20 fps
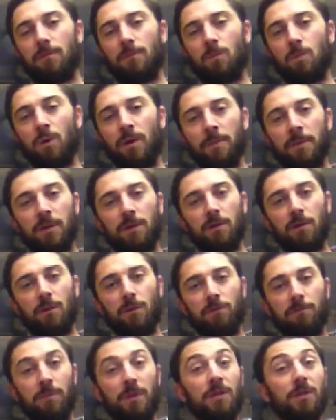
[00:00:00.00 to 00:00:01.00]
women who
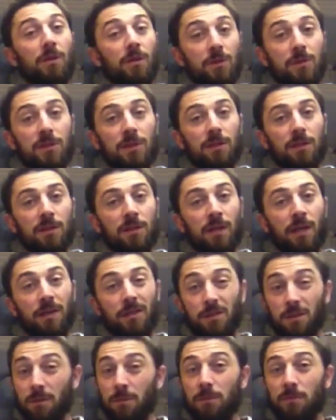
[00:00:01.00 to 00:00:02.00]
have been using the
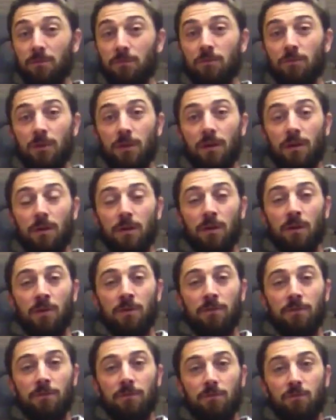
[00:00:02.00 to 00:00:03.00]
tincture with, you know, a lot
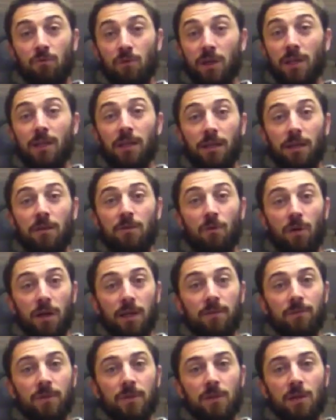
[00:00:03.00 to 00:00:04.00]
of really
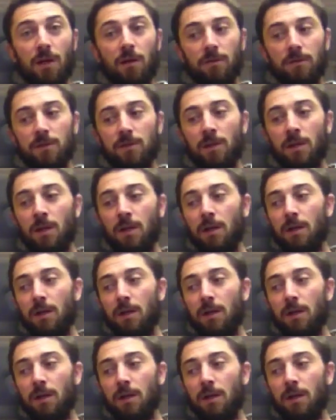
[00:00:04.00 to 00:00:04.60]
great results.